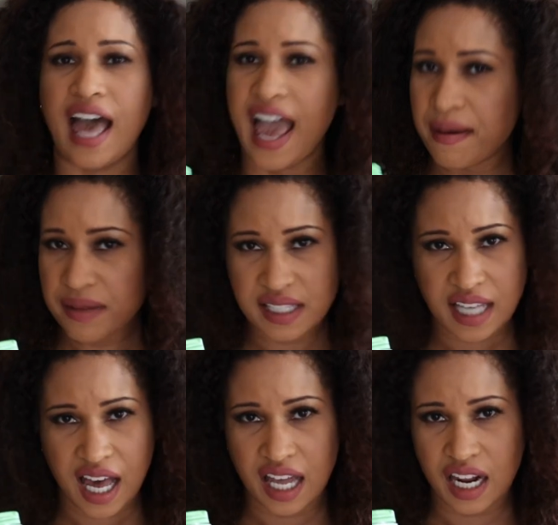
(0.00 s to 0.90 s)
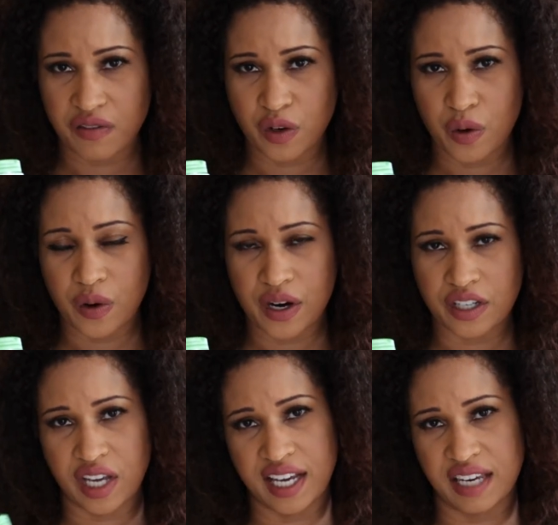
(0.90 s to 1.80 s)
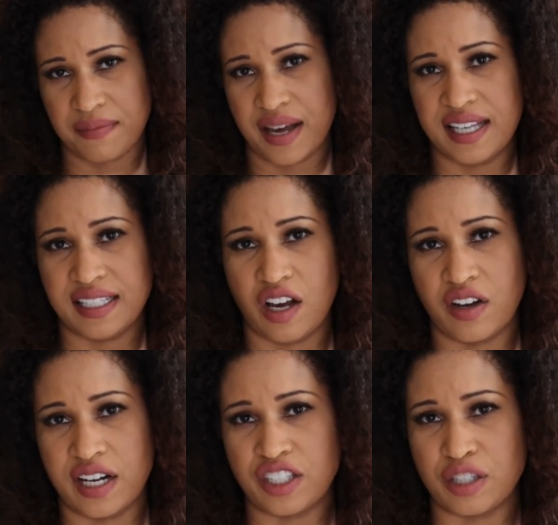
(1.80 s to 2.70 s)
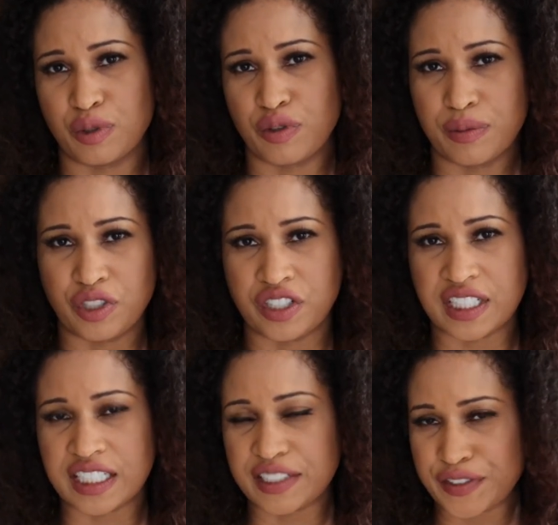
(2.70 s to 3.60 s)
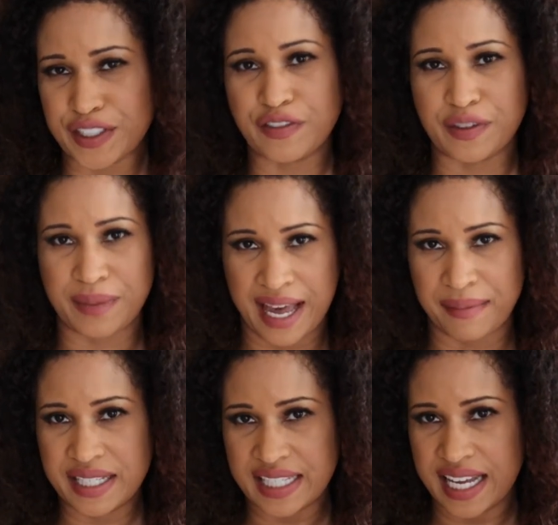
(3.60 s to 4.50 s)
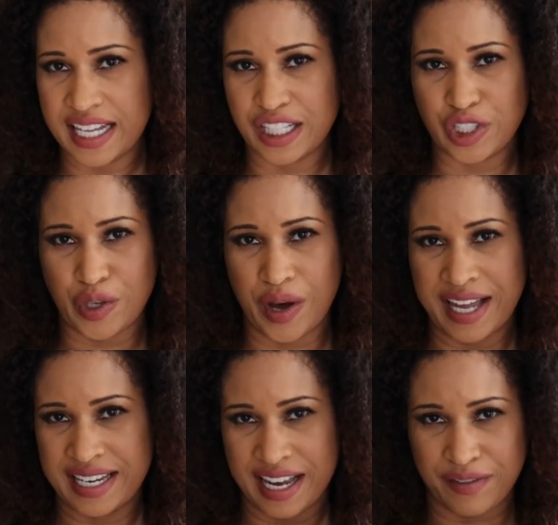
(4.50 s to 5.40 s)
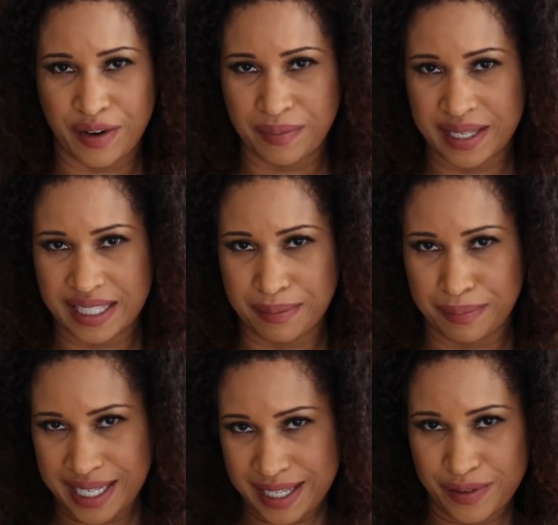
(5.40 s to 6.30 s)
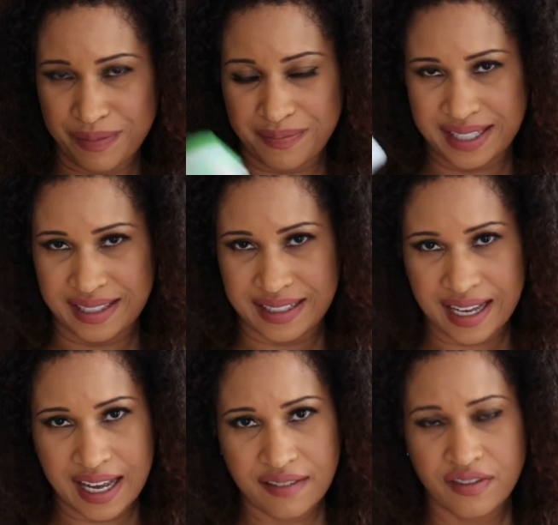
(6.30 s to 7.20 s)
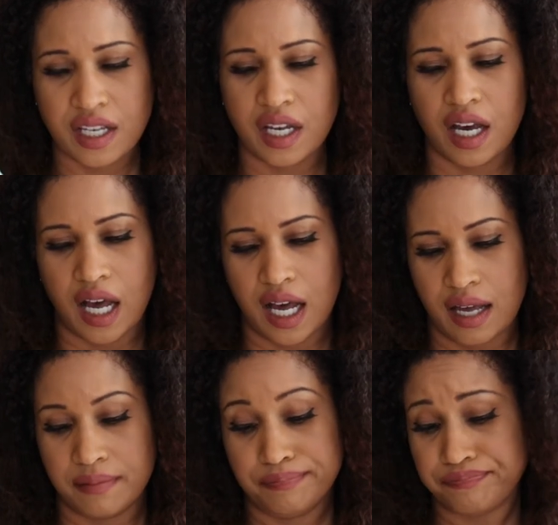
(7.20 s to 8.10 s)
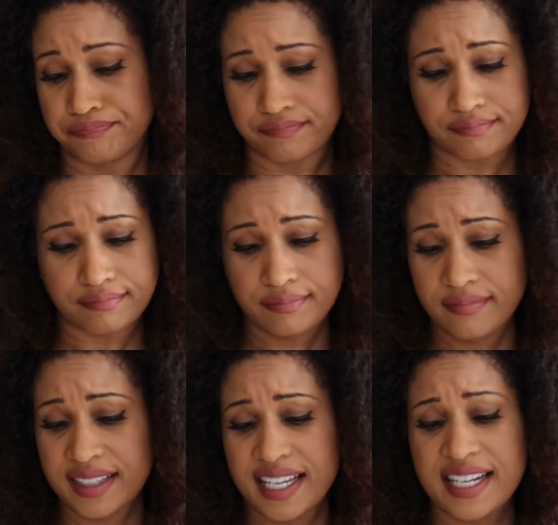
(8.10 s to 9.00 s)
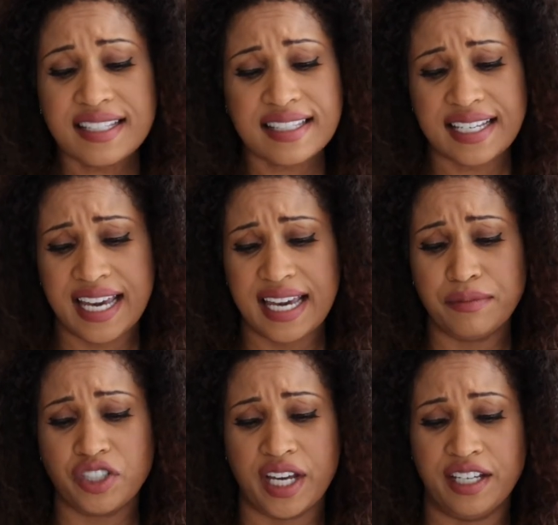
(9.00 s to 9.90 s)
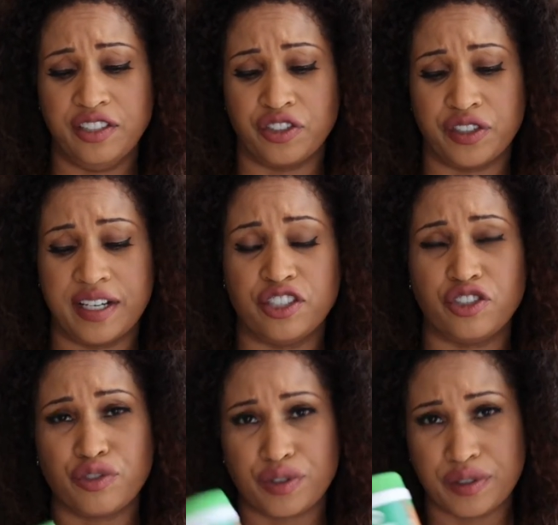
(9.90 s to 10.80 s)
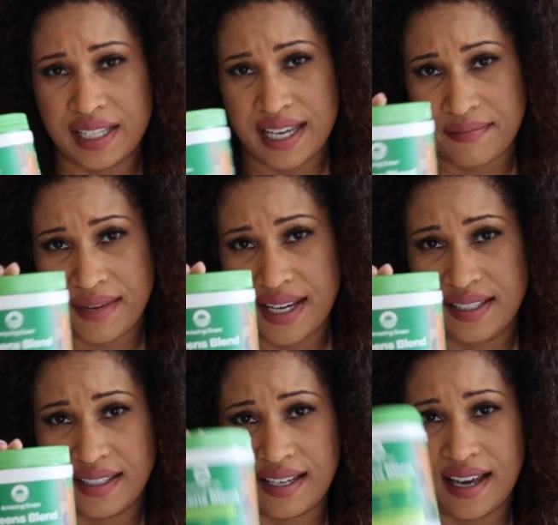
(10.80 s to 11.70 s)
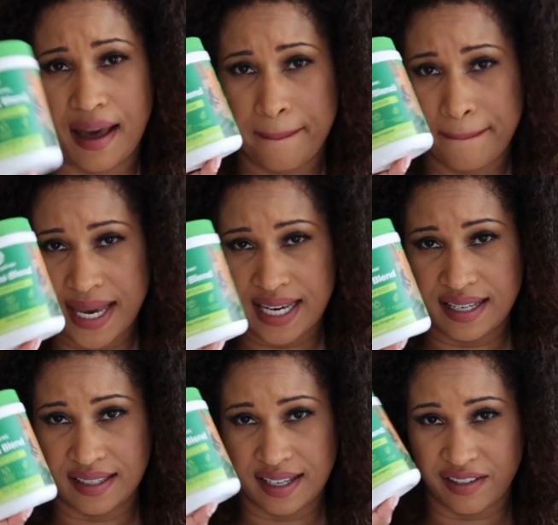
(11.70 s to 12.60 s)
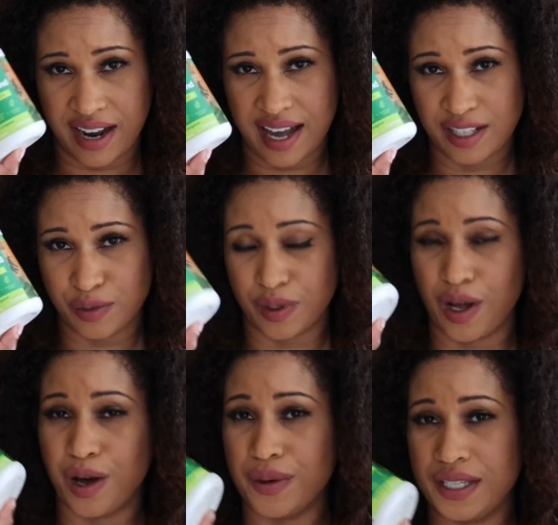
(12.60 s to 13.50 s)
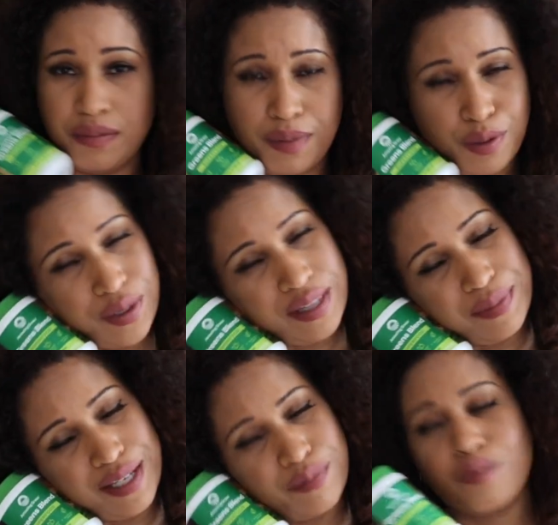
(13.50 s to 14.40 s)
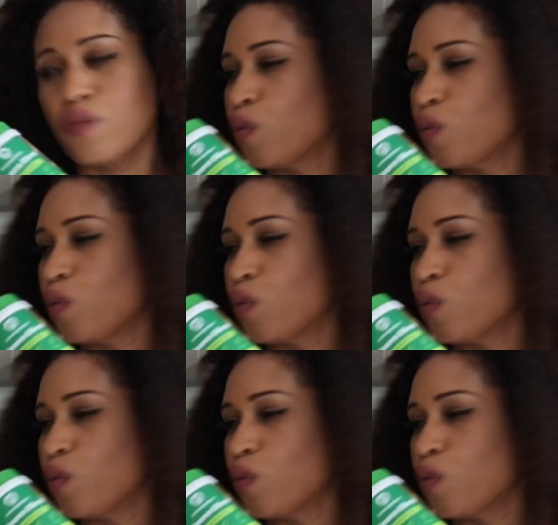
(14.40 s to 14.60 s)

Amazon, of course. I get mine on a subscription delivery from Amazon, so I never miss a beat with my stuff. Um, and it's a game changer. It's truly amazing. Amazing grass will always be with me.